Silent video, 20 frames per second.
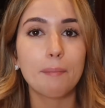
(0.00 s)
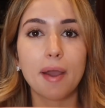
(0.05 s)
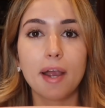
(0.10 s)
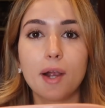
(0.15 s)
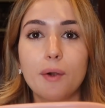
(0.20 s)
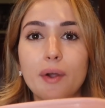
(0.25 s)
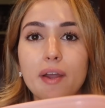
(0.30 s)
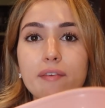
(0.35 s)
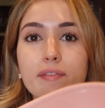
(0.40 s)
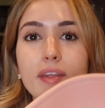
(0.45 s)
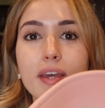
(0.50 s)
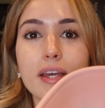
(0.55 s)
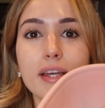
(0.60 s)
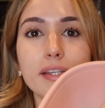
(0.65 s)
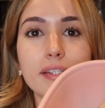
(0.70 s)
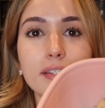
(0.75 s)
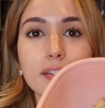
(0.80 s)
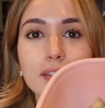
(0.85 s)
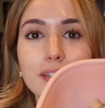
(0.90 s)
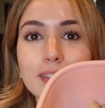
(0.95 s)
microwave
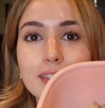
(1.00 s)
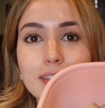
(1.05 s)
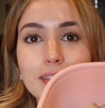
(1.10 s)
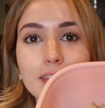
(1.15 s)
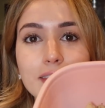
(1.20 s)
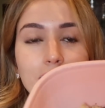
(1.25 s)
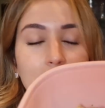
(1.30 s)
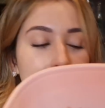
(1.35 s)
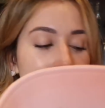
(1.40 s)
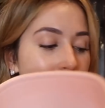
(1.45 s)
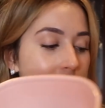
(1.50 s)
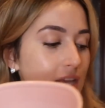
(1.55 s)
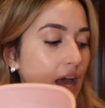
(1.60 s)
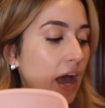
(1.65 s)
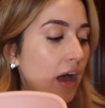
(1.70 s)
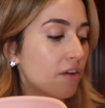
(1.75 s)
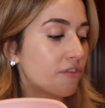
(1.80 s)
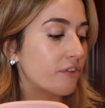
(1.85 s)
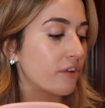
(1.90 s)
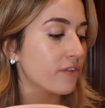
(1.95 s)
this, and it's
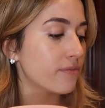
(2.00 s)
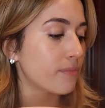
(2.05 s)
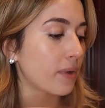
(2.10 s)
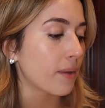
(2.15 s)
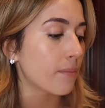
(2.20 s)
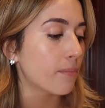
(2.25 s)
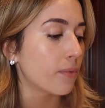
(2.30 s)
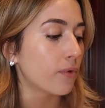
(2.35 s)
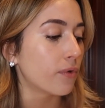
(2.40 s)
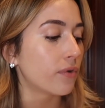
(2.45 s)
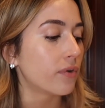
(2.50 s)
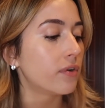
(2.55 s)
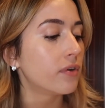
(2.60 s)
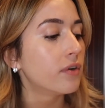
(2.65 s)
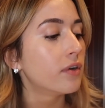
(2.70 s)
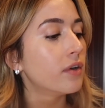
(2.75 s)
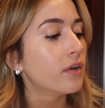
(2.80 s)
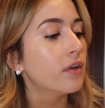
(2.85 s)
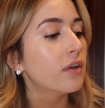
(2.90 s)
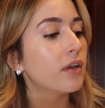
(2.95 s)
half of my bowl.